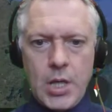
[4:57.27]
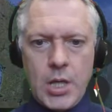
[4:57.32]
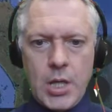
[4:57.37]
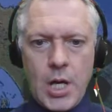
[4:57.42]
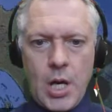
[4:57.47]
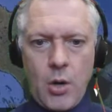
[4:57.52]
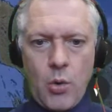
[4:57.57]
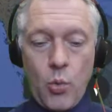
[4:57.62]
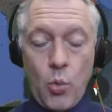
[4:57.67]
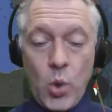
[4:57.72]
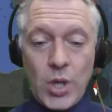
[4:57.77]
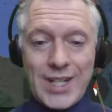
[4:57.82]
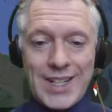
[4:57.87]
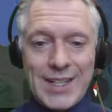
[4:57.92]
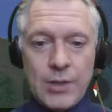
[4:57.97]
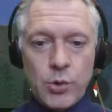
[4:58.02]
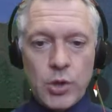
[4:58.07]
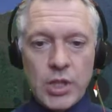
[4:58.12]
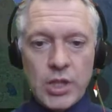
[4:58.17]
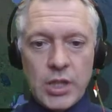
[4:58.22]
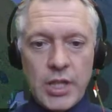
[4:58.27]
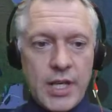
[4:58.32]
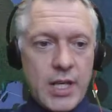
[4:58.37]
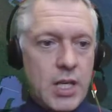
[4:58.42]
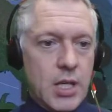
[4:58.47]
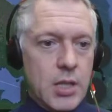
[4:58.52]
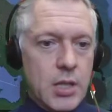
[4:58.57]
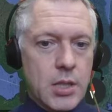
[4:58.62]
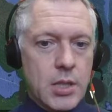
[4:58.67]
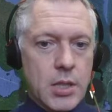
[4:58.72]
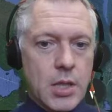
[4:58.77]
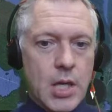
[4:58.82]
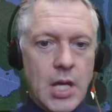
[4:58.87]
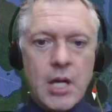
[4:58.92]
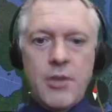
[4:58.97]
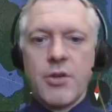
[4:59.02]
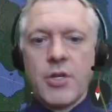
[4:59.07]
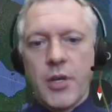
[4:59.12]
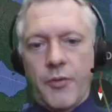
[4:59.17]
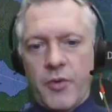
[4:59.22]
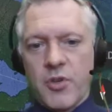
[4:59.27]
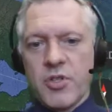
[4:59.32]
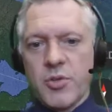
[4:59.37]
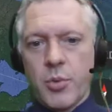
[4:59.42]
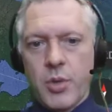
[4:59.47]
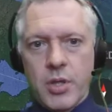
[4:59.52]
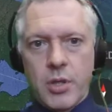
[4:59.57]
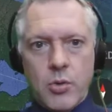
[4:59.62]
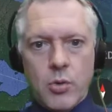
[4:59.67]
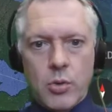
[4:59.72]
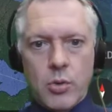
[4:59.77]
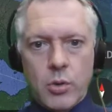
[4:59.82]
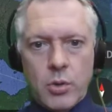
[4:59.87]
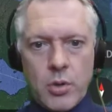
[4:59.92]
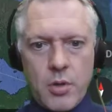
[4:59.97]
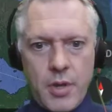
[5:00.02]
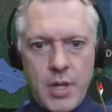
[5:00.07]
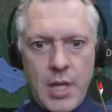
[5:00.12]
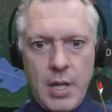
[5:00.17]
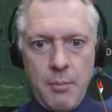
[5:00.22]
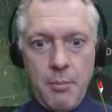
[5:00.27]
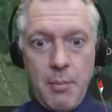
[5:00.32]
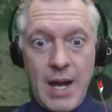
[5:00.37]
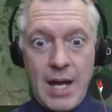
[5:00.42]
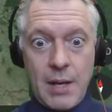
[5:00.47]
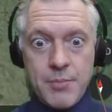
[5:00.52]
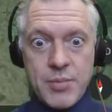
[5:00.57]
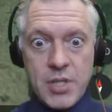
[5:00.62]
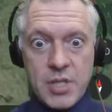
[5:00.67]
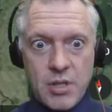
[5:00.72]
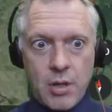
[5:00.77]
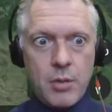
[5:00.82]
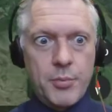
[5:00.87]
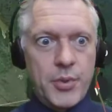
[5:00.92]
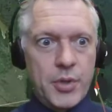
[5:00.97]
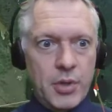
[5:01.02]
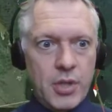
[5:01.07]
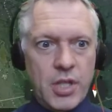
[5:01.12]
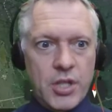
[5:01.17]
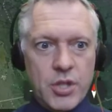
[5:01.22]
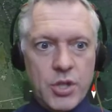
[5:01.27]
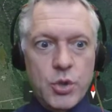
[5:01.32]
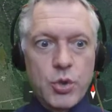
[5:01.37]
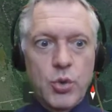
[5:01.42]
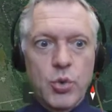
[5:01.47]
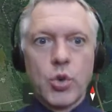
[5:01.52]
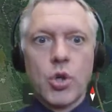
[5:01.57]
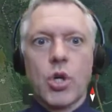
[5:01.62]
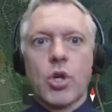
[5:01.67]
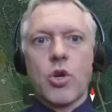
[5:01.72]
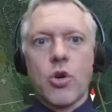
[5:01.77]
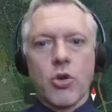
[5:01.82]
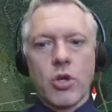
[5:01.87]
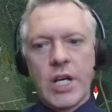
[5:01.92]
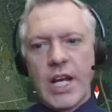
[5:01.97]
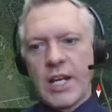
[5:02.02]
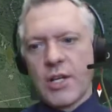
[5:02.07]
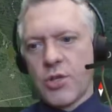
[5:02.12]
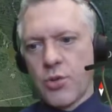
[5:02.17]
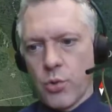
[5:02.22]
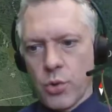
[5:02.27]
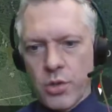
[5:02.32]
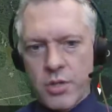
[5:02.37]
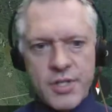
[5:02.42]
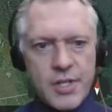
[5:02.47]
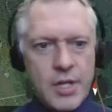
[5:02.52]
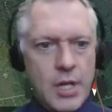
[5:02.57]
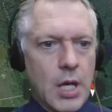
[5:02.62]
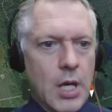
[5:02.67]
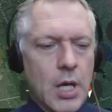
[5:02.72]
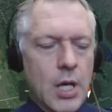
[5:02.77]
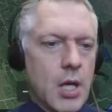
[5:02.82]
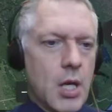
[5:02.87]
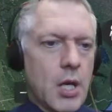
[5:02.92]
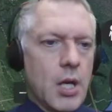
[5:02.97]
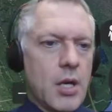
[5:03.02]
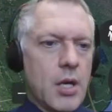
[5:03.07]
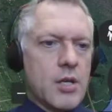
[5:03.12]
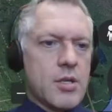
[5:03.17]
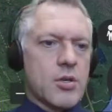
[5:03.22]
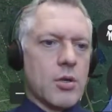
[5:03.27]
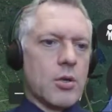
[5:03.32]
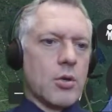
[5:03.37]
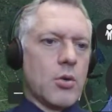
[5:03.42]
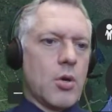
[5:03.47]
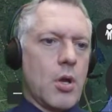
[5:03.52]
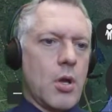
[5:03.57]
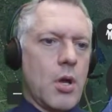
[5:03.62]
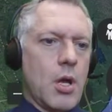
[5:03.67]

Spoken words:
Now, what I really like, And the difference between Google Earth and Maps is our ability to create tours. So